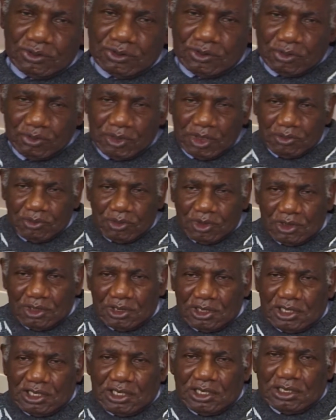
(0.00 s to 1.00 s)
could remember
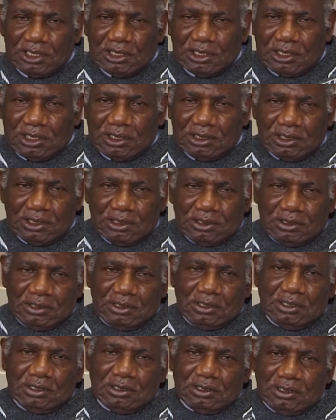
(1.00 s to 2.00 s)
on
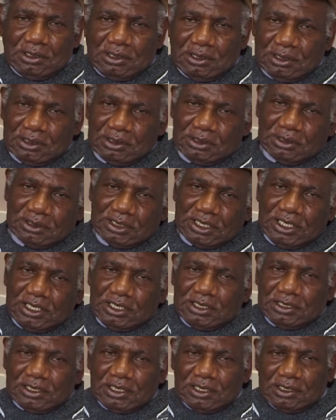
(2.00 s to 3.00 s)
an
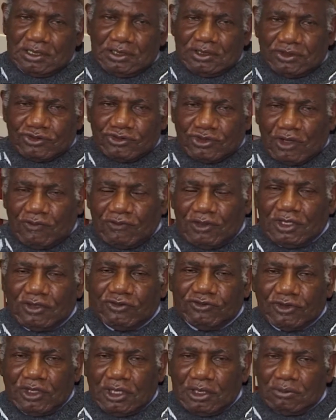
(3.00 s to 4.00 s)
occasion,
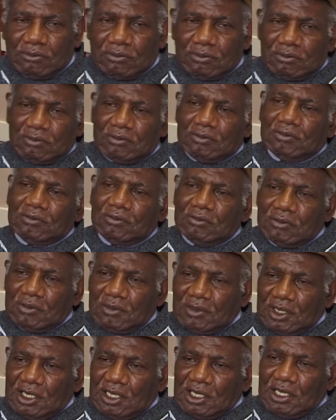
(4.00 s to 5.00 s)
traveling from
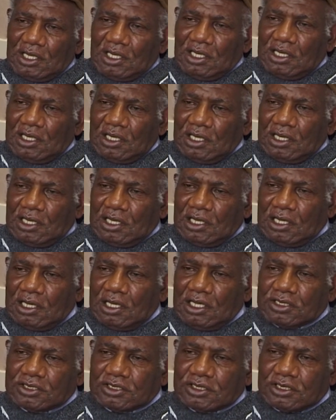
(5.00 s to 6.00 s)

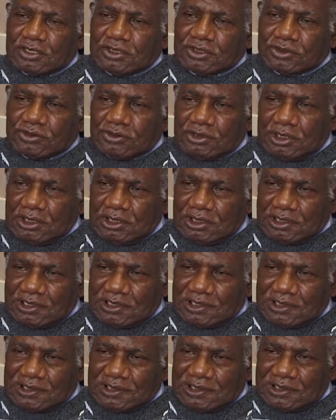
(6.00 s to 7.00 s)
Leicester
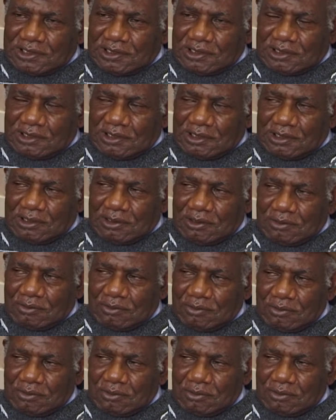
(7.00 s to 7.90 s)
Street to